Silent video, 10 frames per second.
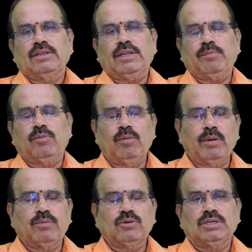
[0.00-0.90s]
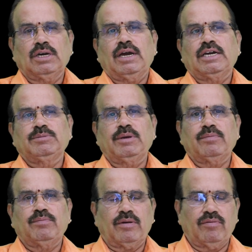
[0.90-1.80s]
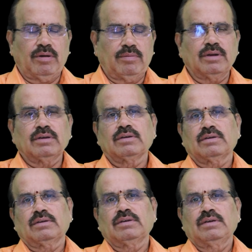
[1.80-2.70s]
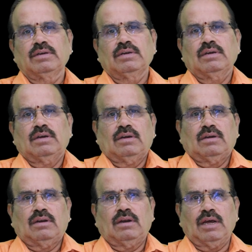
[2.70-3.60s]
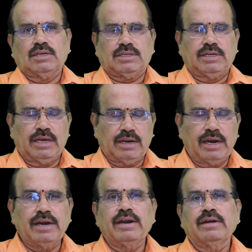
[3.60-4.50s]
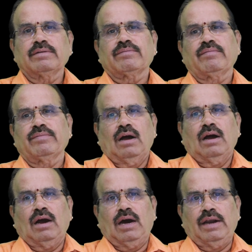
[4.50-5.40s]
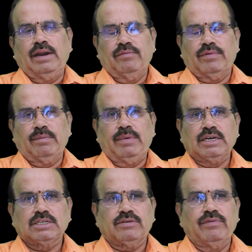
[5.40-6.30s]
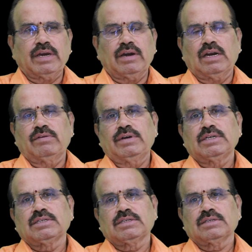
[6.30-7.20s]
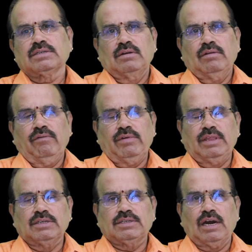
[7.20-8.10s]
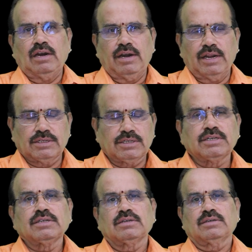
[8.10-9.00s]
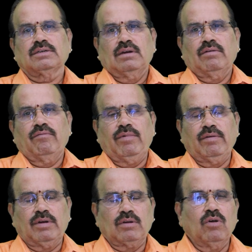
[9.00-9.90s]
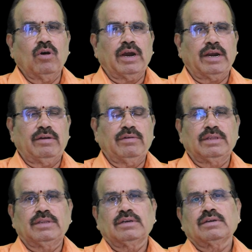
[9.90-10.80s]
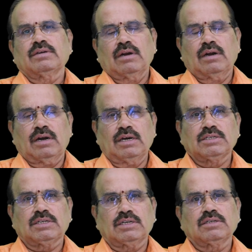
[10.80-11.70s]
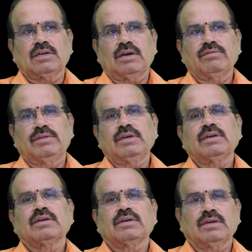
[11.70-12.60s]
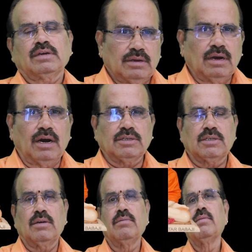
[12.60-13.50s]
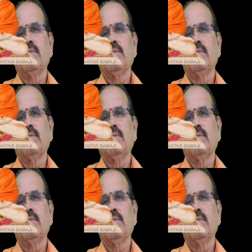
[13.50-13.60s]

the Bhumi Puja has been performed last year end, and from next week onwards with the soil test we will go ahead with construction of the ashram.